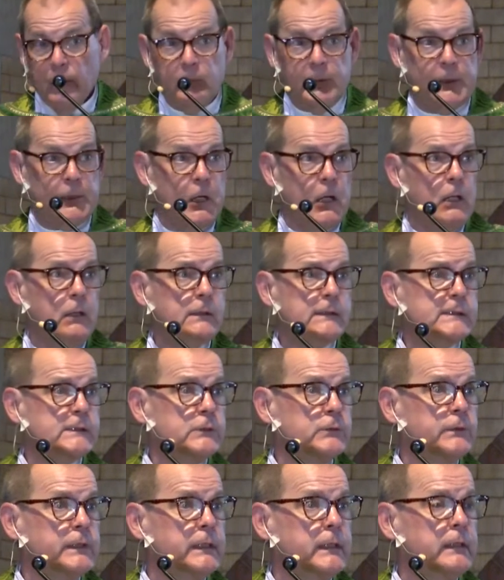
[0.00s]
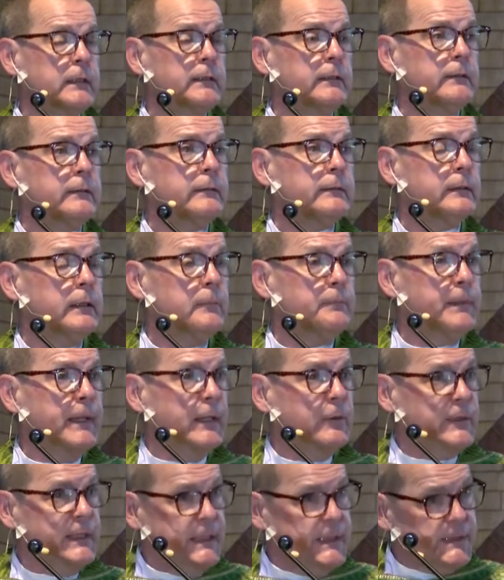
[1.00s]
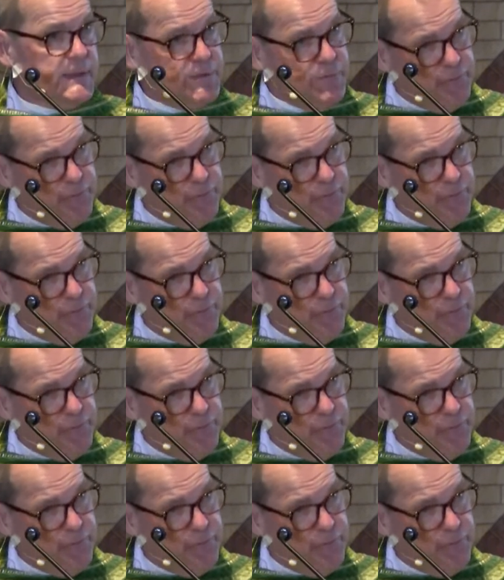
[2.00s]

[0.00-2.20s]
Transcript: We also hear about his